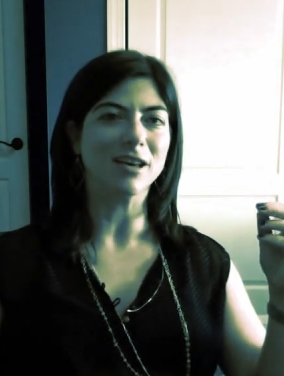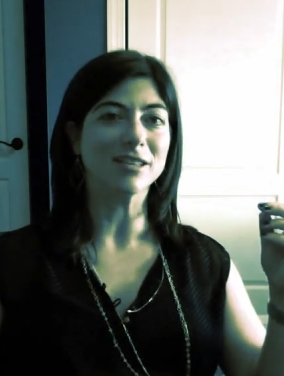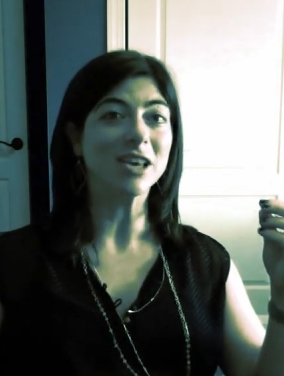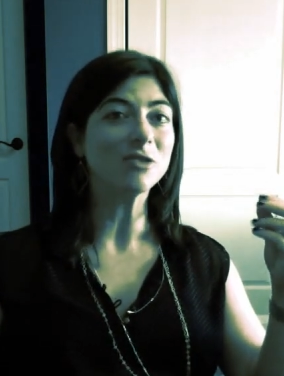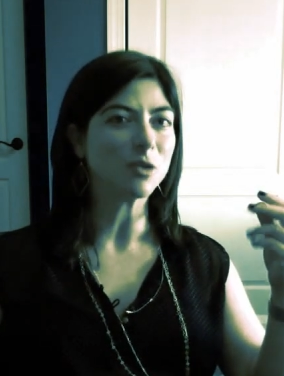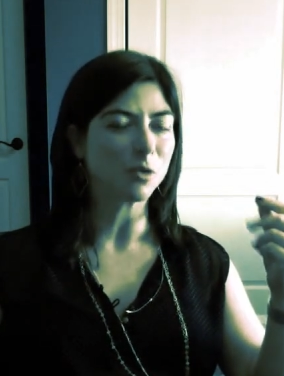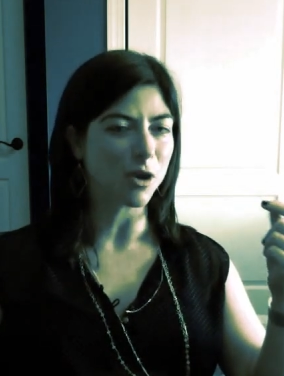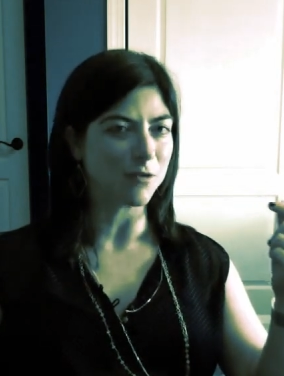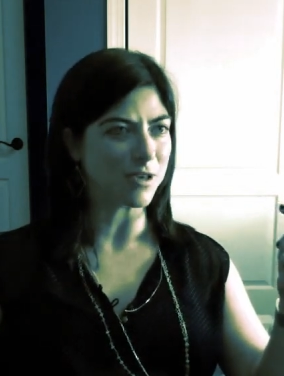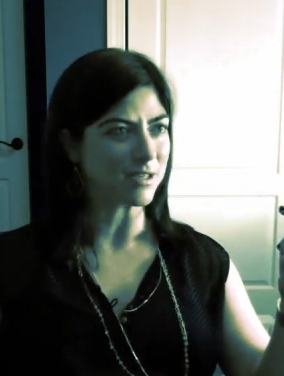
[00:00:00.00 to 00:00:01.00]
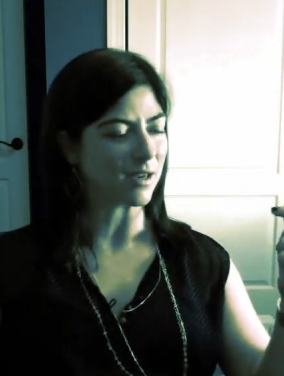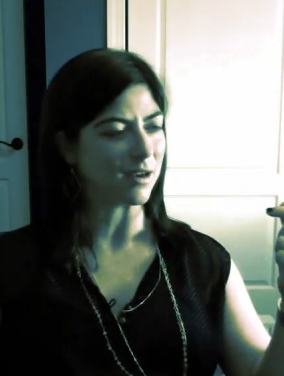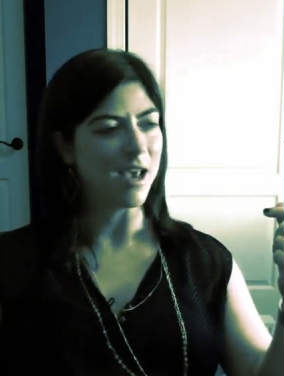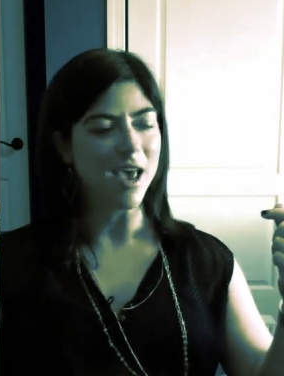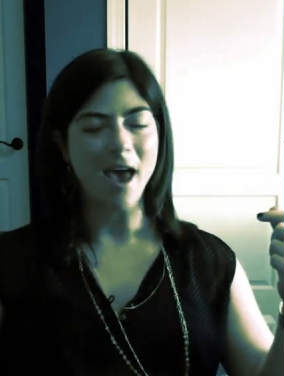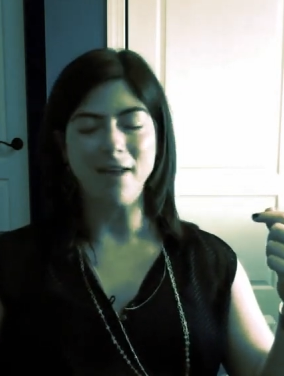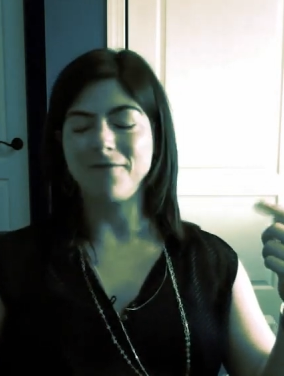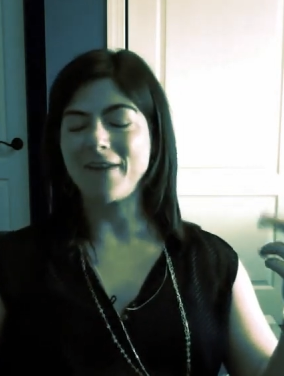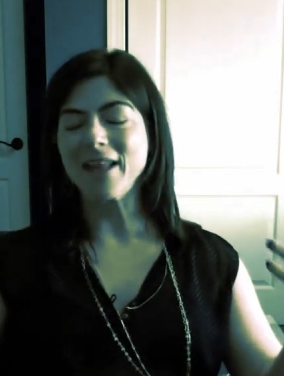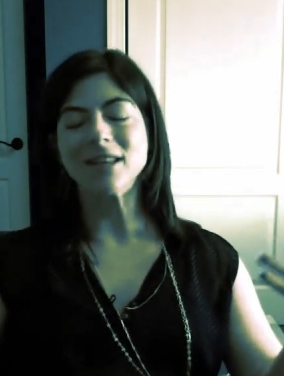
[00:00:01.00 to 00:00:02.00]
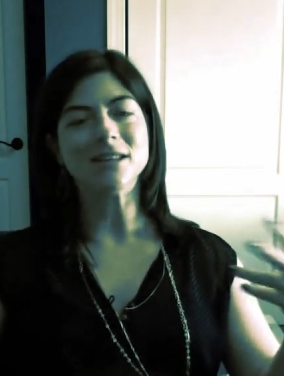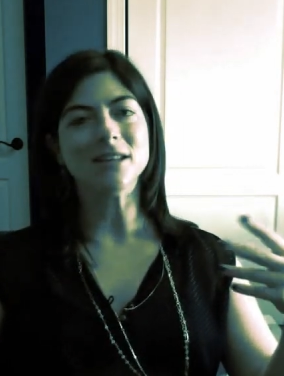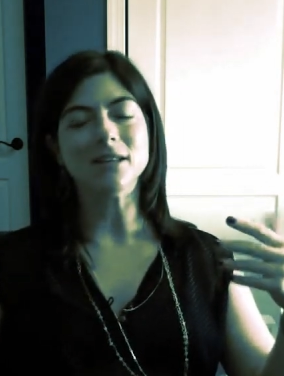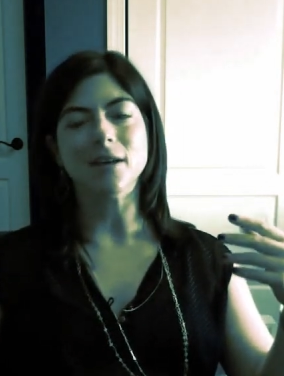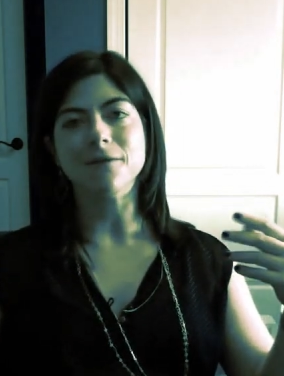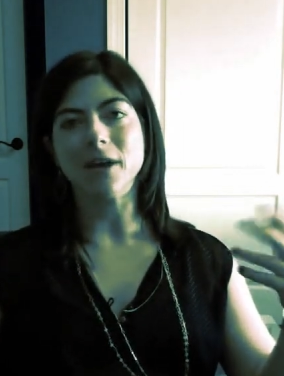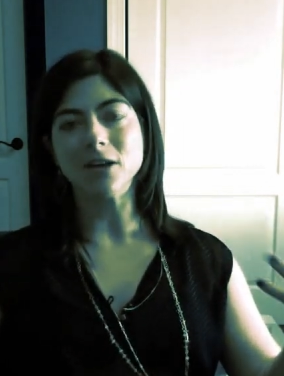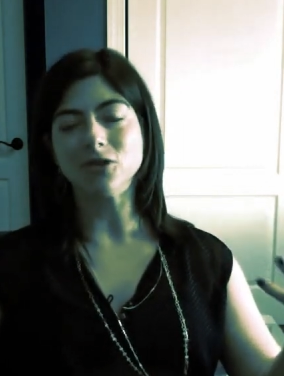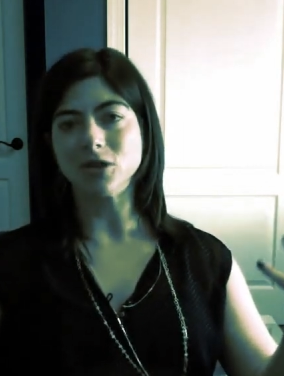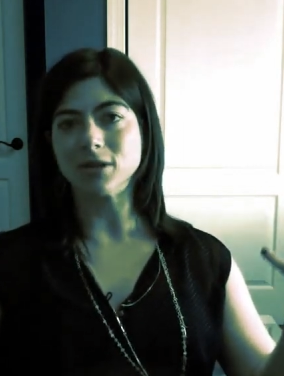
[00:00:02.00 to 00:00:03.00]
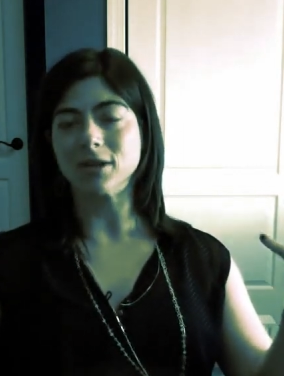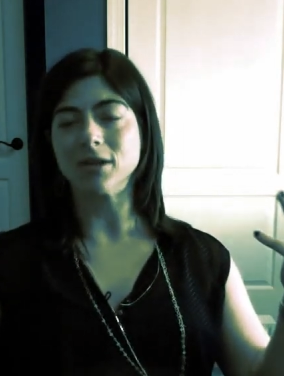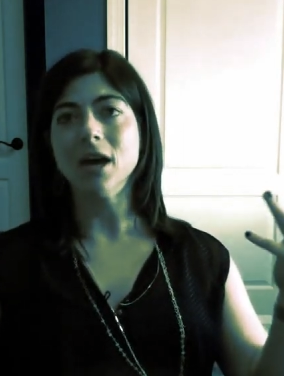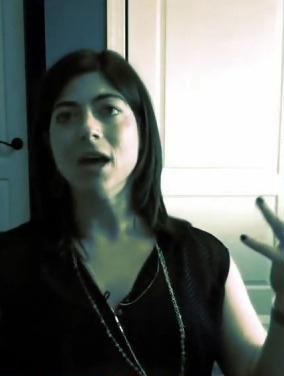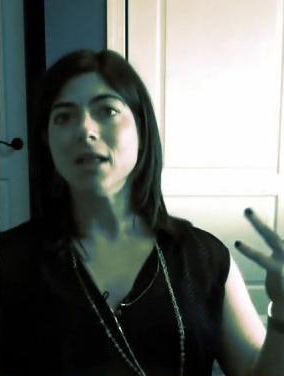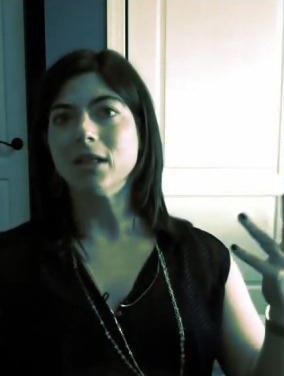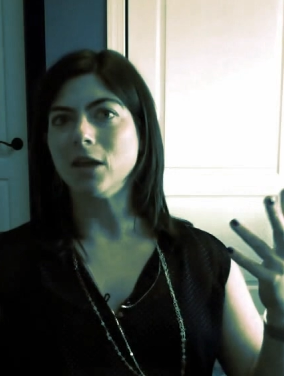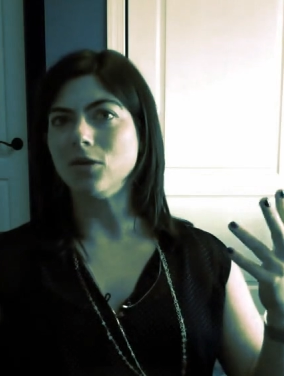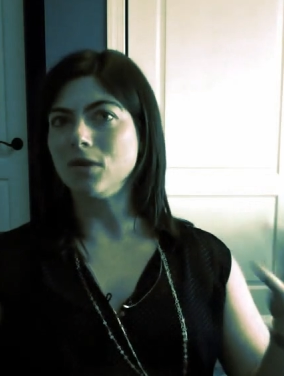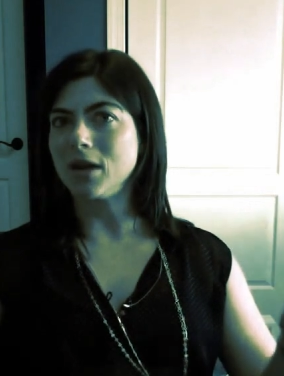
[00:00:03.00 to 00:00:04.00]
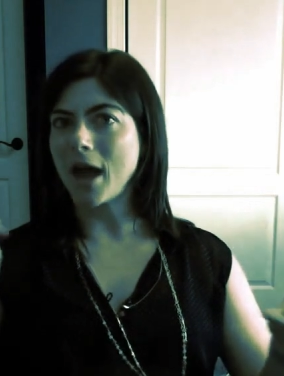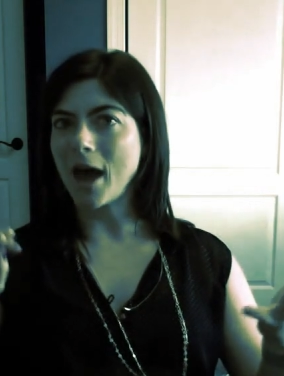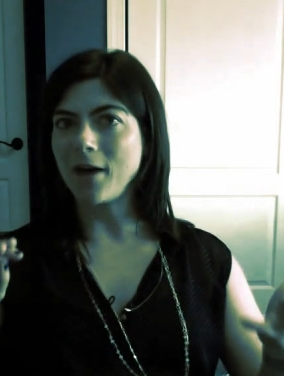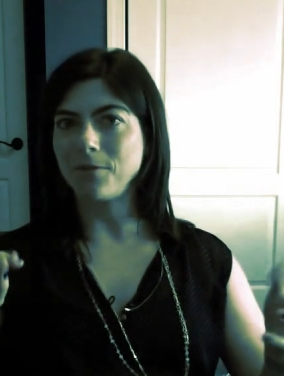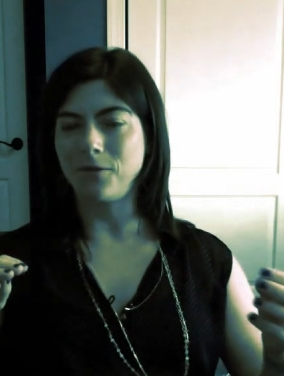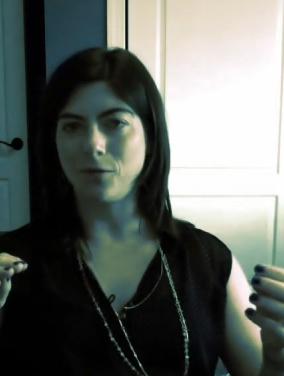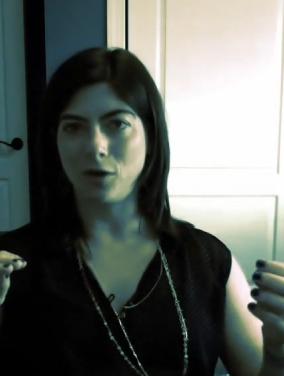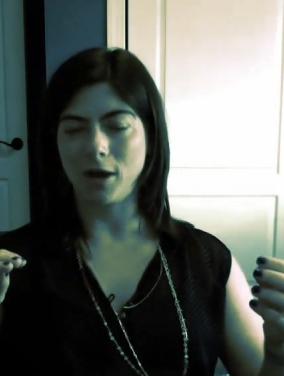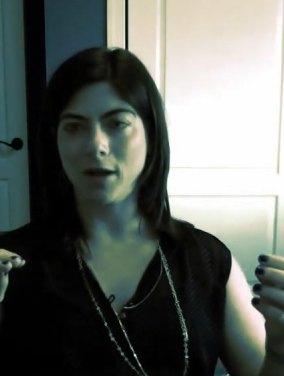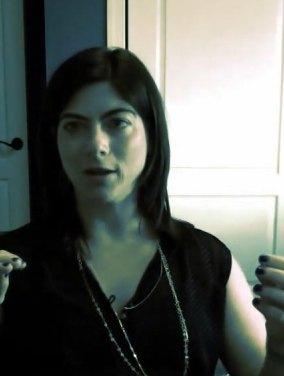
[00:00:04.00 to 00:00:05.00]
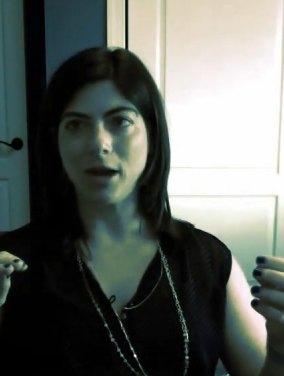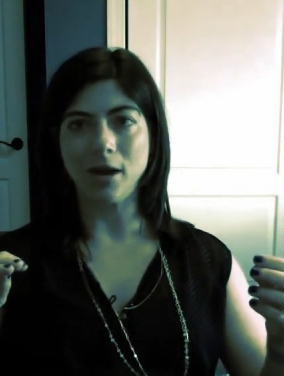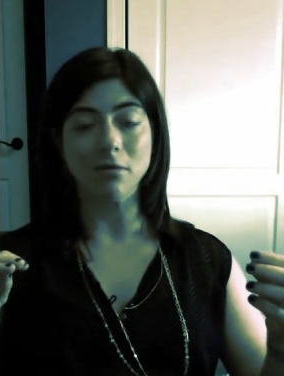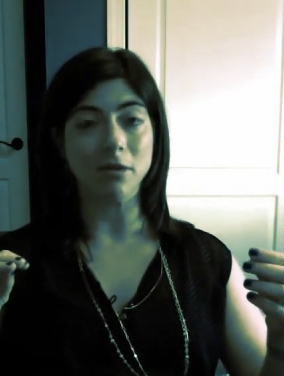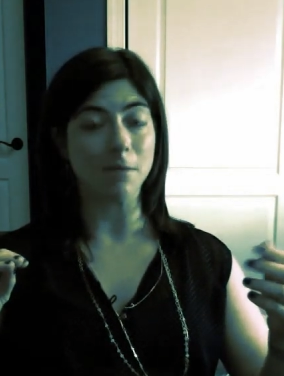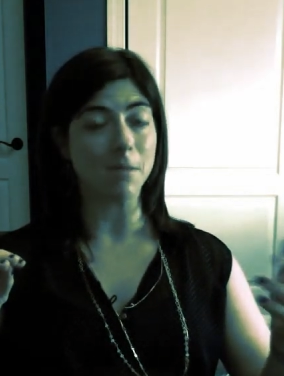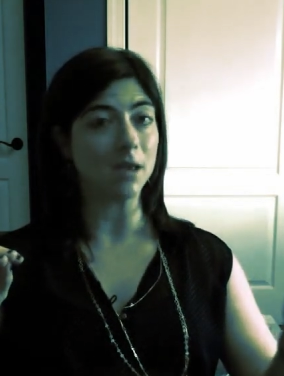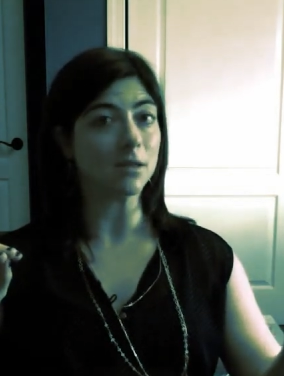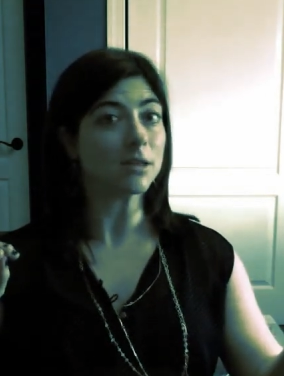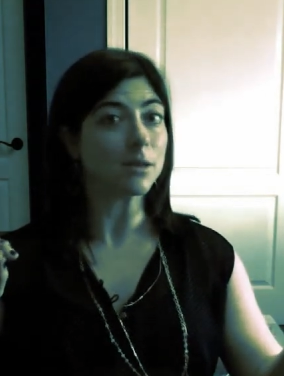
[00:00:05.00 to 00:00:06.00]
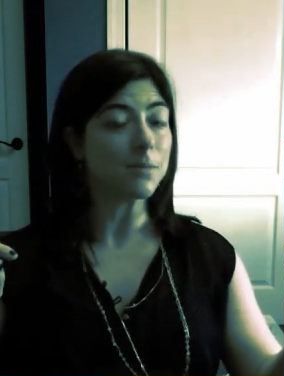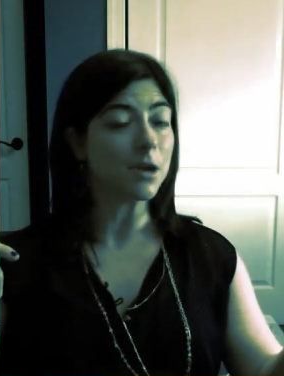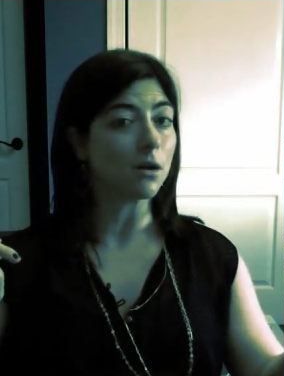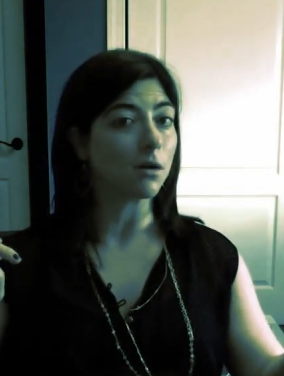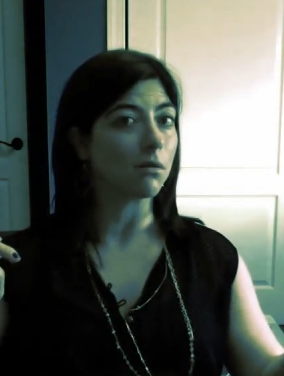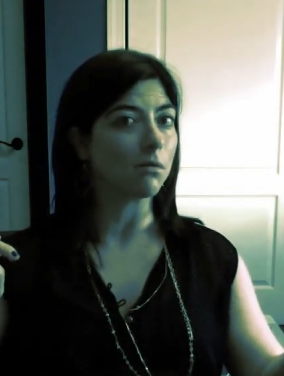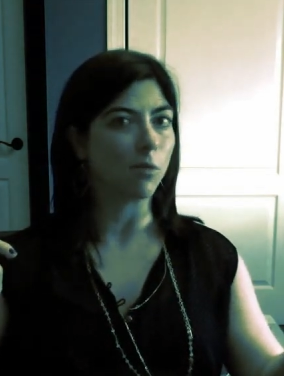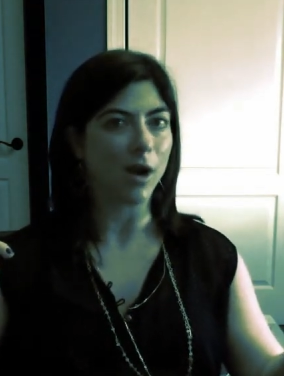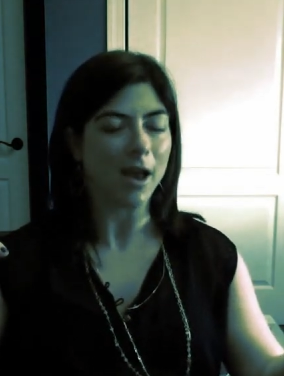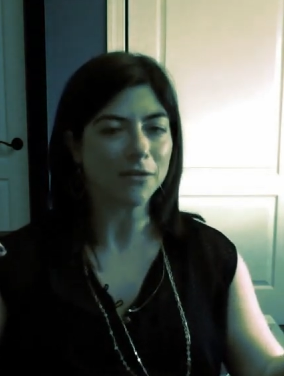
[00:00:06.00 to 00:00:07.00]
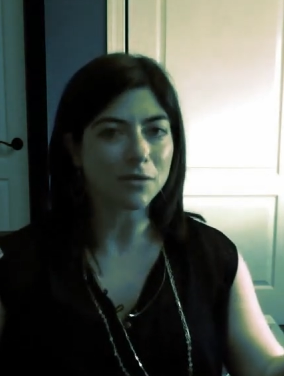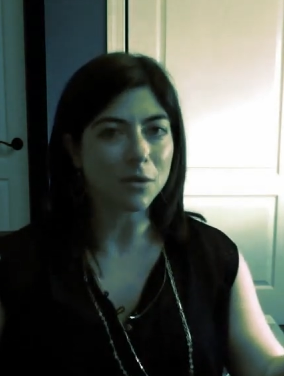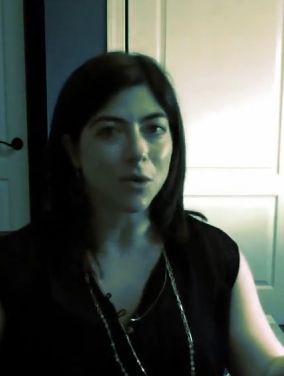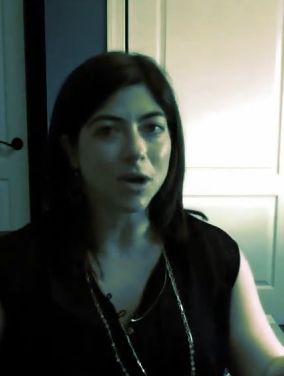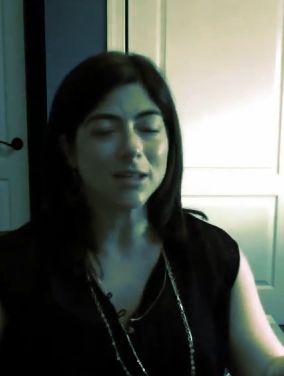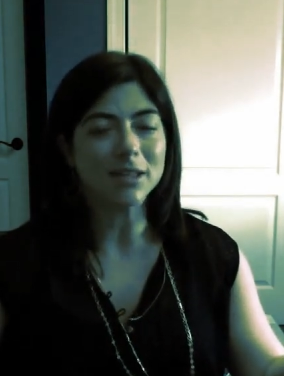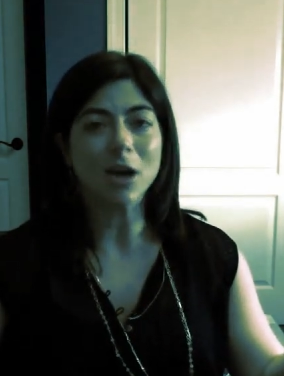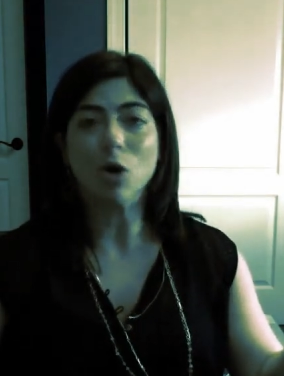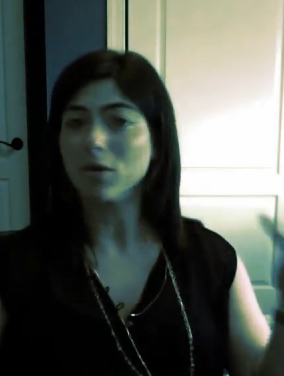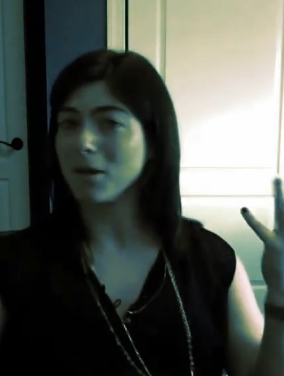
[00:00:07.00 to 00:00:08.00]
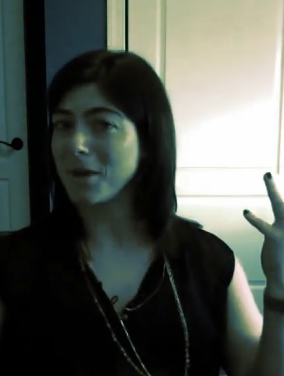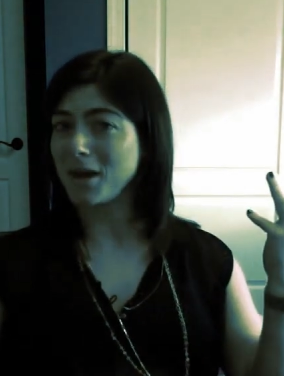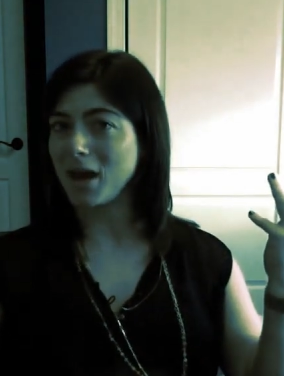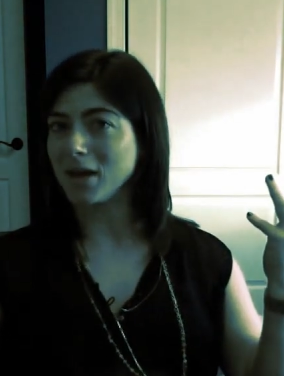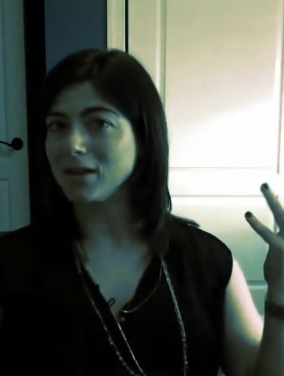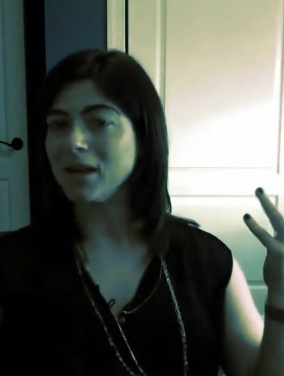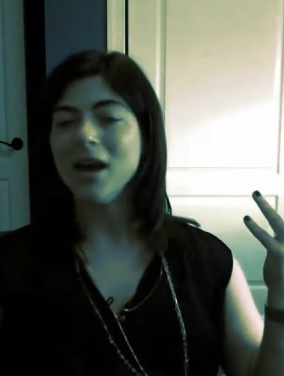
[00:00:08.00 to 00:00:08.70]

sexual cravings, and fantasies and fetishes that you didn't have beforehand, and they may disappear right after the pregnancy, or they may not.